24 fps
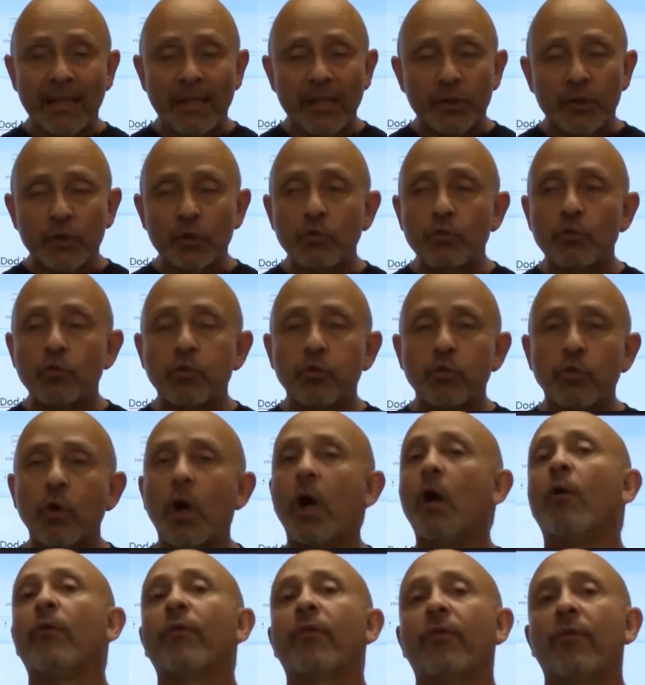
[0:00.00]
Its
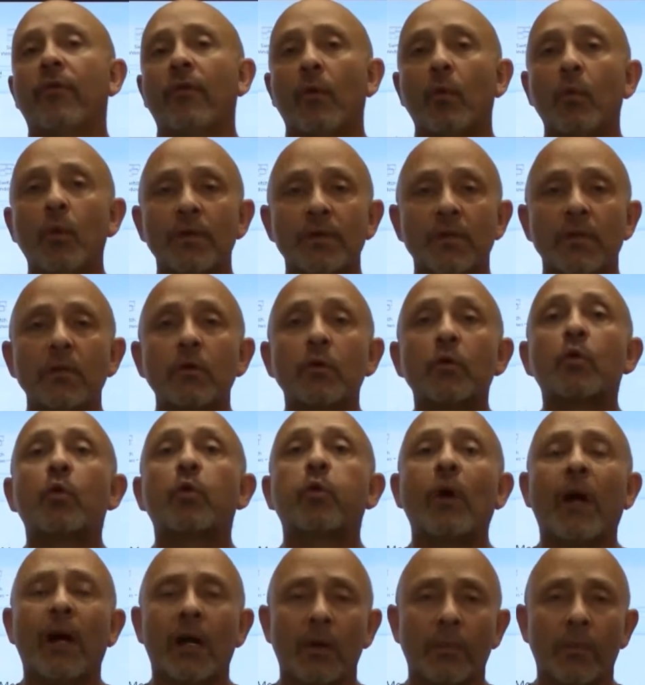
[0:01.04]
growth was
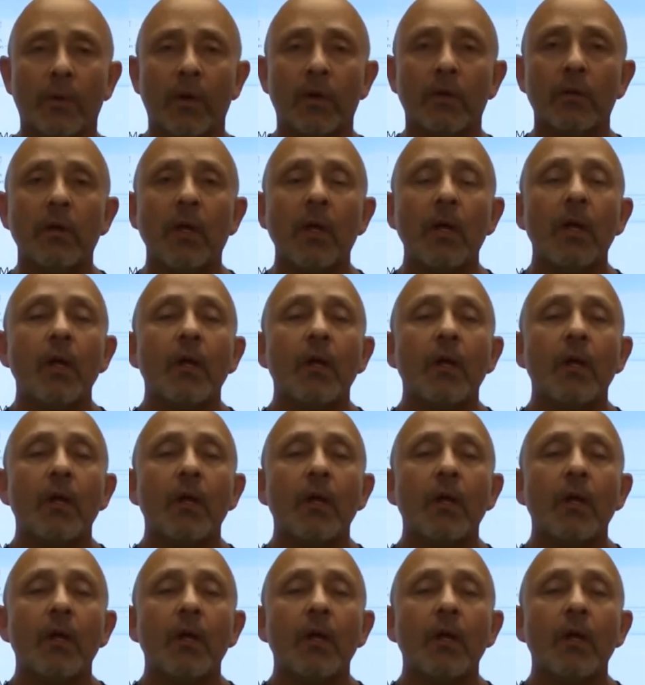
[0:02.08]
incredible